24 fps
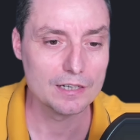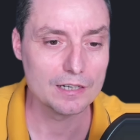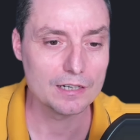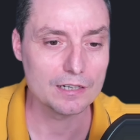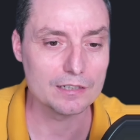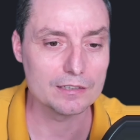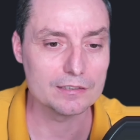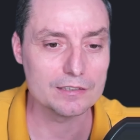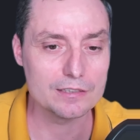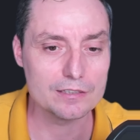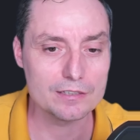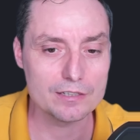
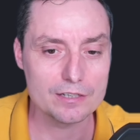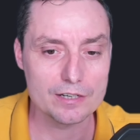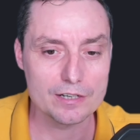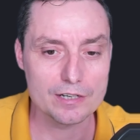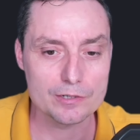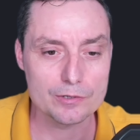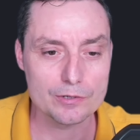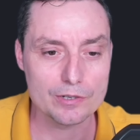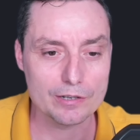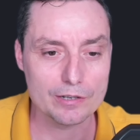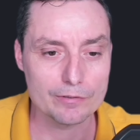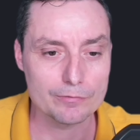And in
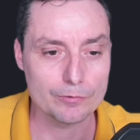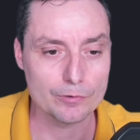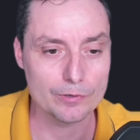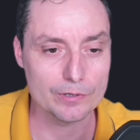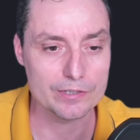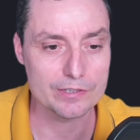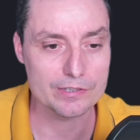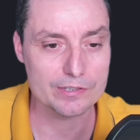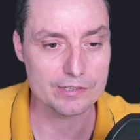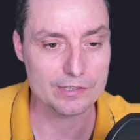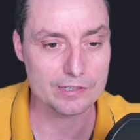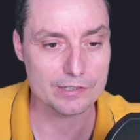here you have, for
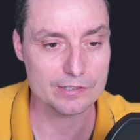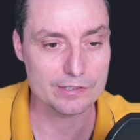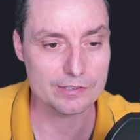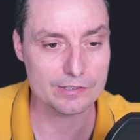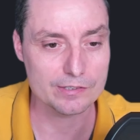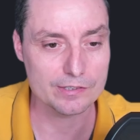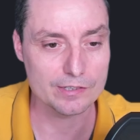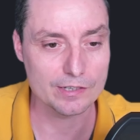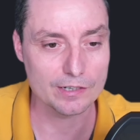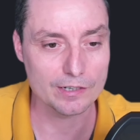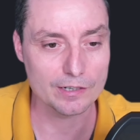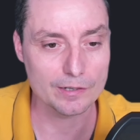
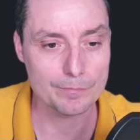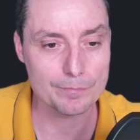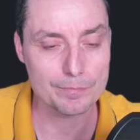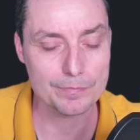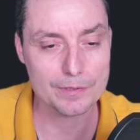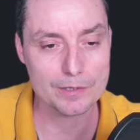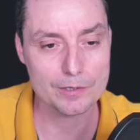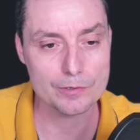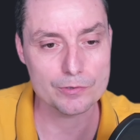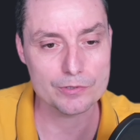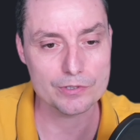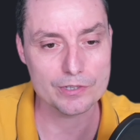instance, the
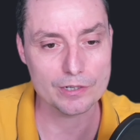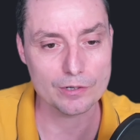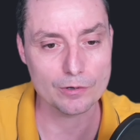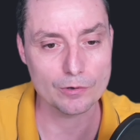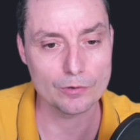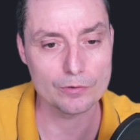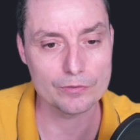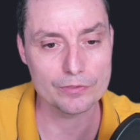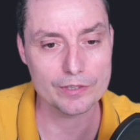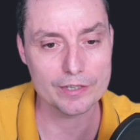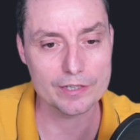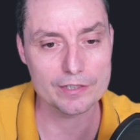user
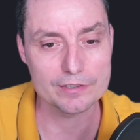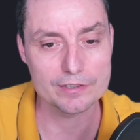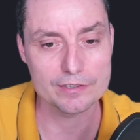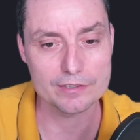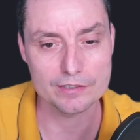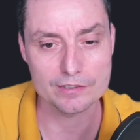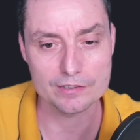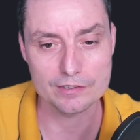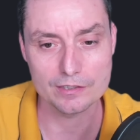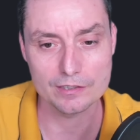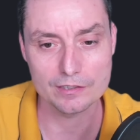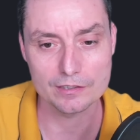content. This
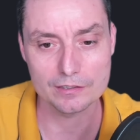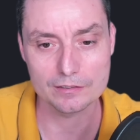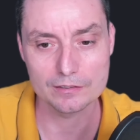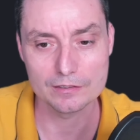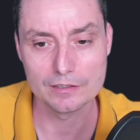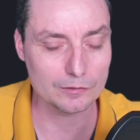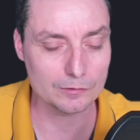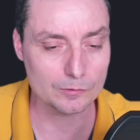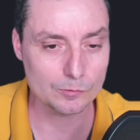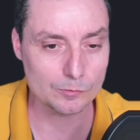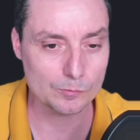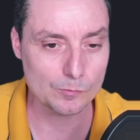is the
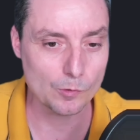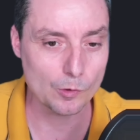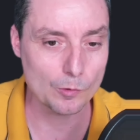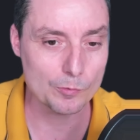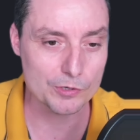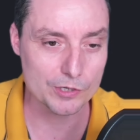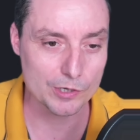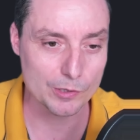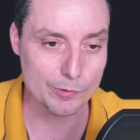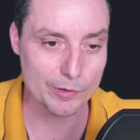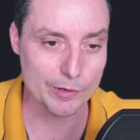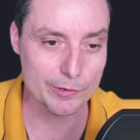
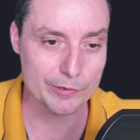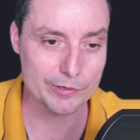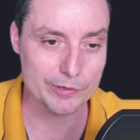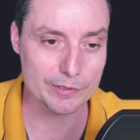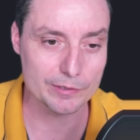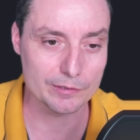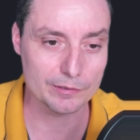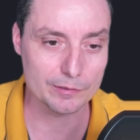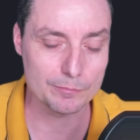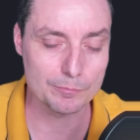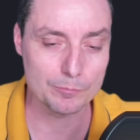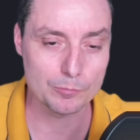option where
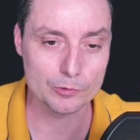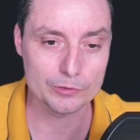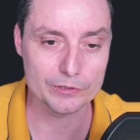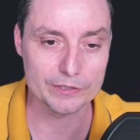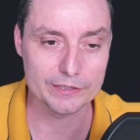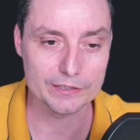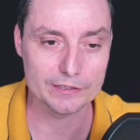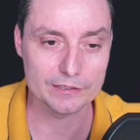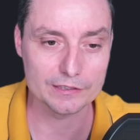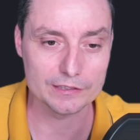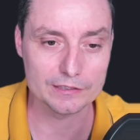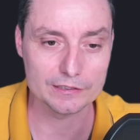you're
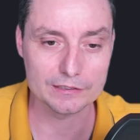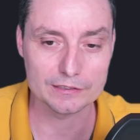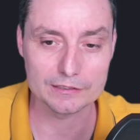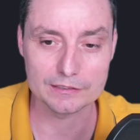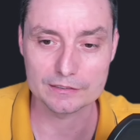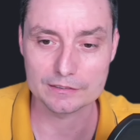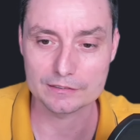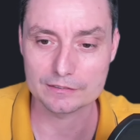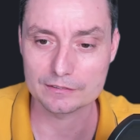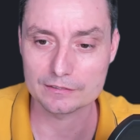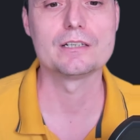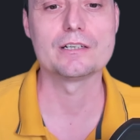inputting
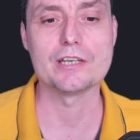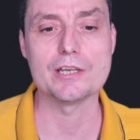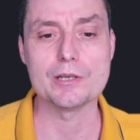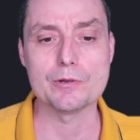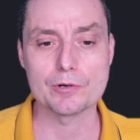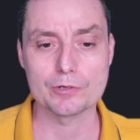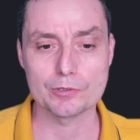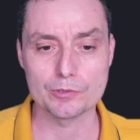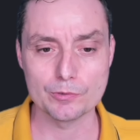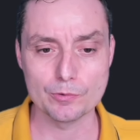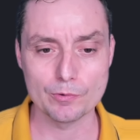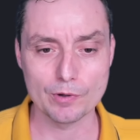the
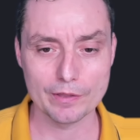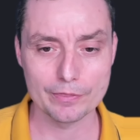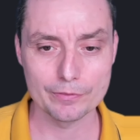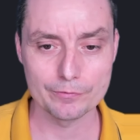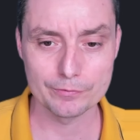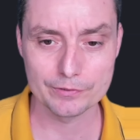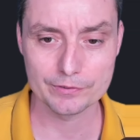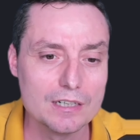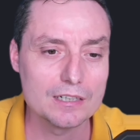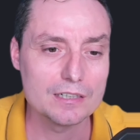keyword you want.